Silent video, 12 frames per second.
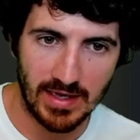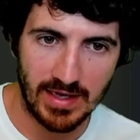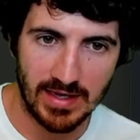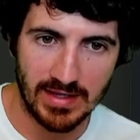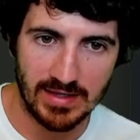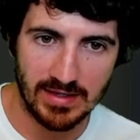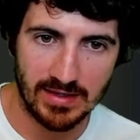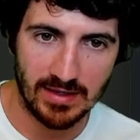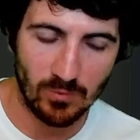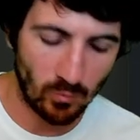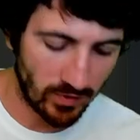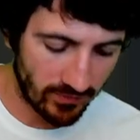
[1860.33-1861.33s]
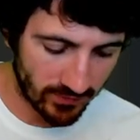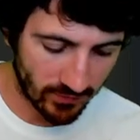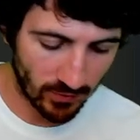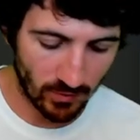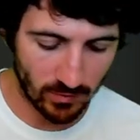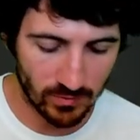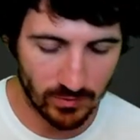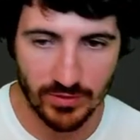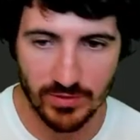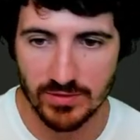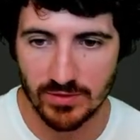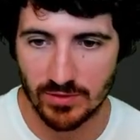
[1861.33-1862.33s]
and we've
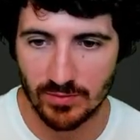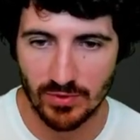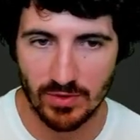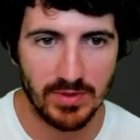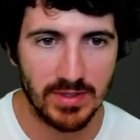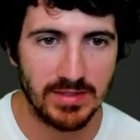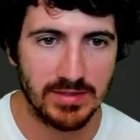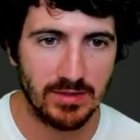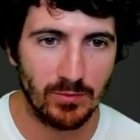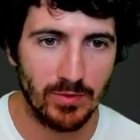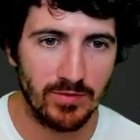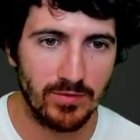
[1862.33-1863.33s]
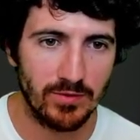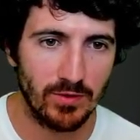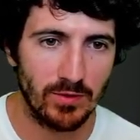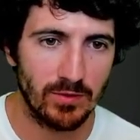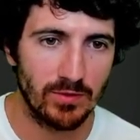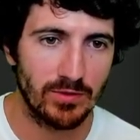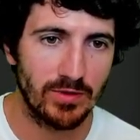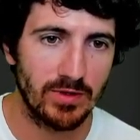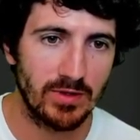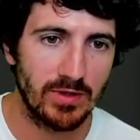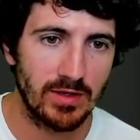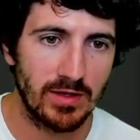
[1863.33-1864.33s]
told, so the problem is that we've told
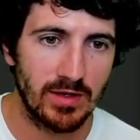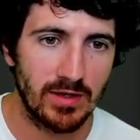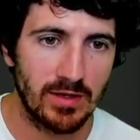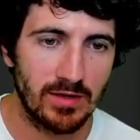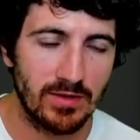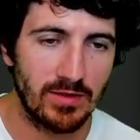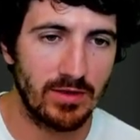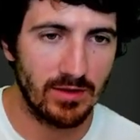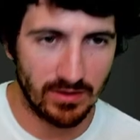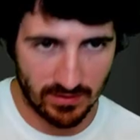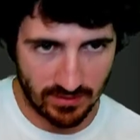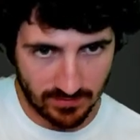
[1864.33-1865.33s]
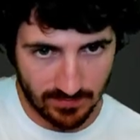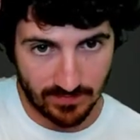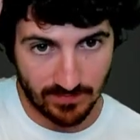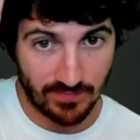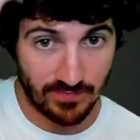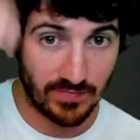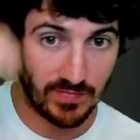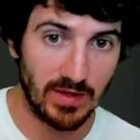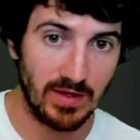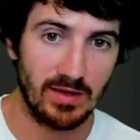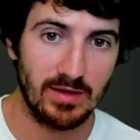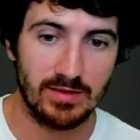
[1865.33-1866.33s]
the
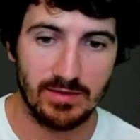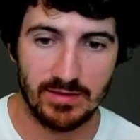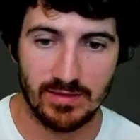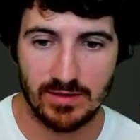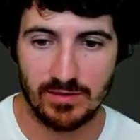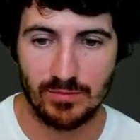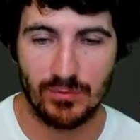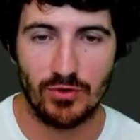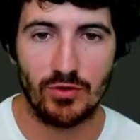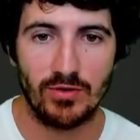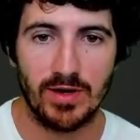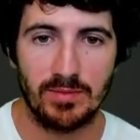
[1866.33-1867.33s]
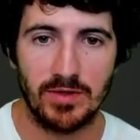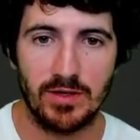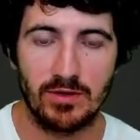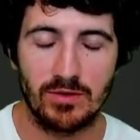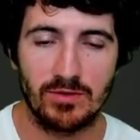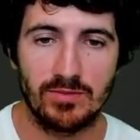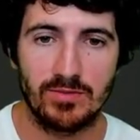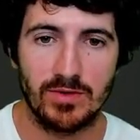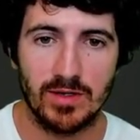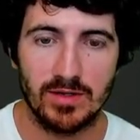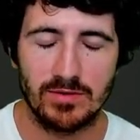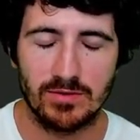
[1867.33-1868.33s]
program here,
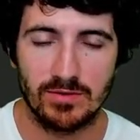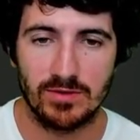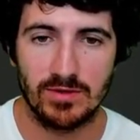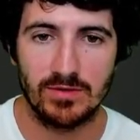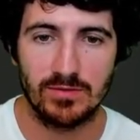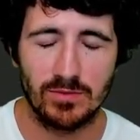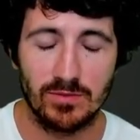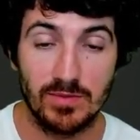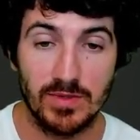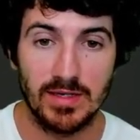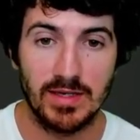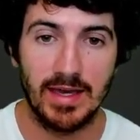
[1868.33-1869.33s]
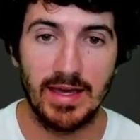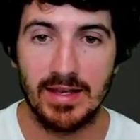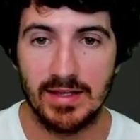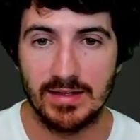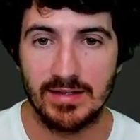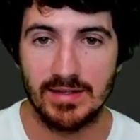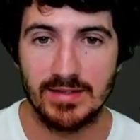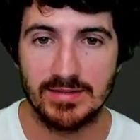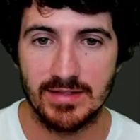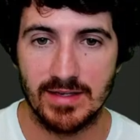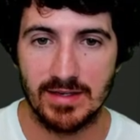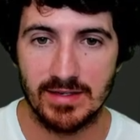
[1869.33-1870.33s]
right? So this would be any,
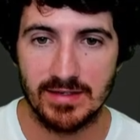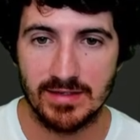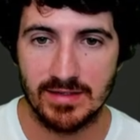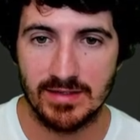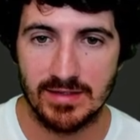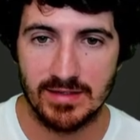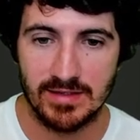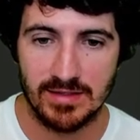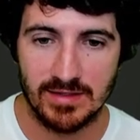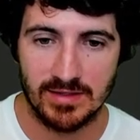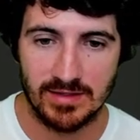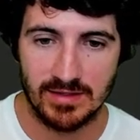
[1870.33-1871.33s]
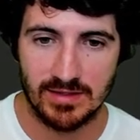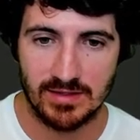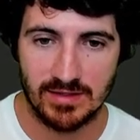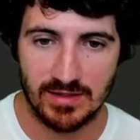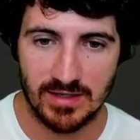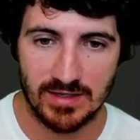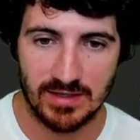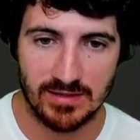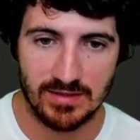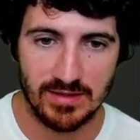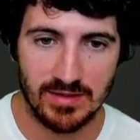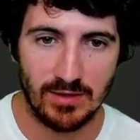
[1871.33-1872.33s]
let's say,
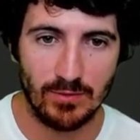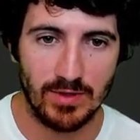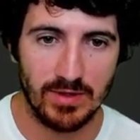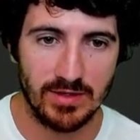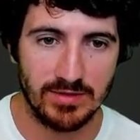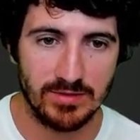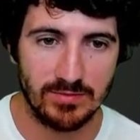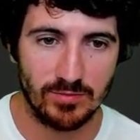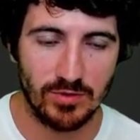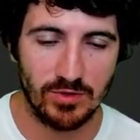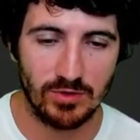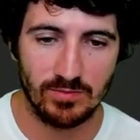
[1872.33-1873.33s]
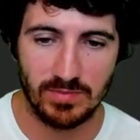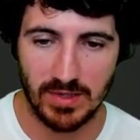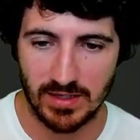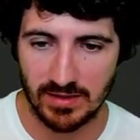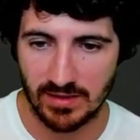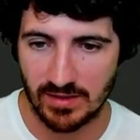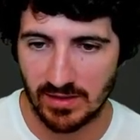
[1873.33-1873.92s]
and that way this won't complain.